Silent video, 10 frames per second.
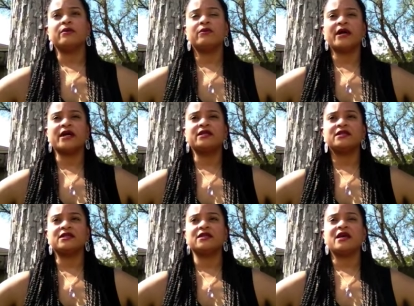
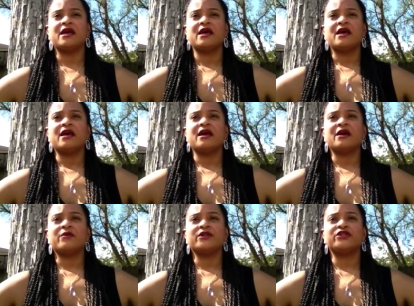waist, and
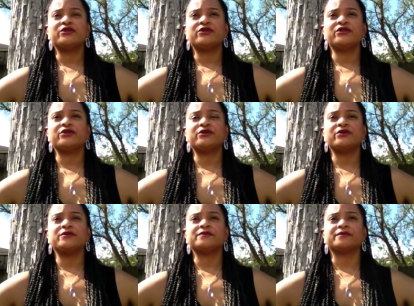I want you
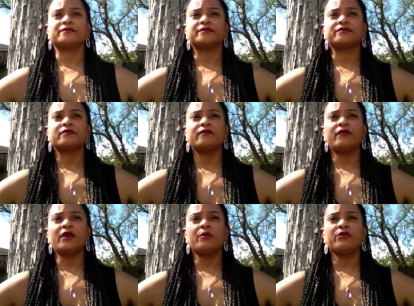to
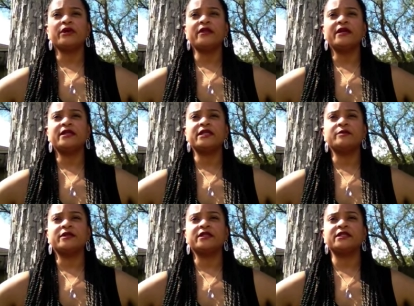breathe in
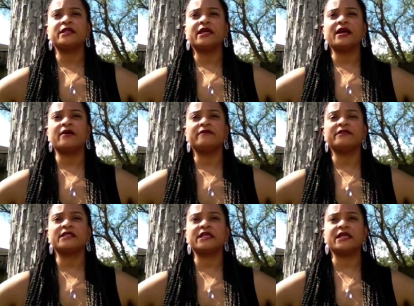deeply to the count of
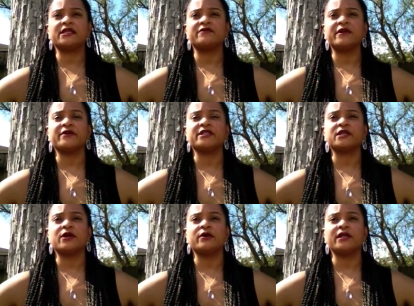6, very
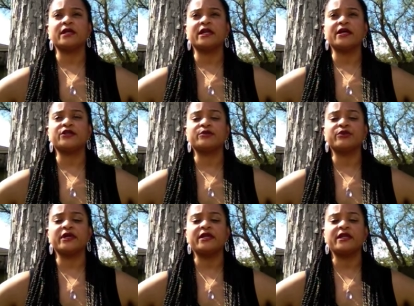slowly. And as you
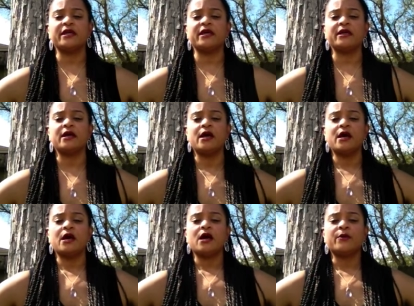breathe in,
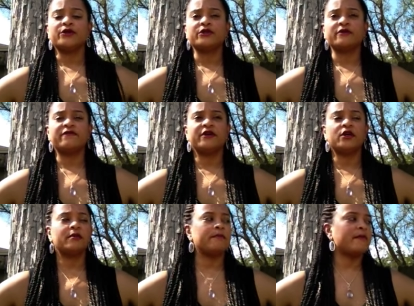I want you to
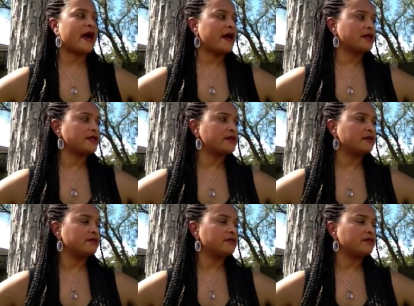feel, Max,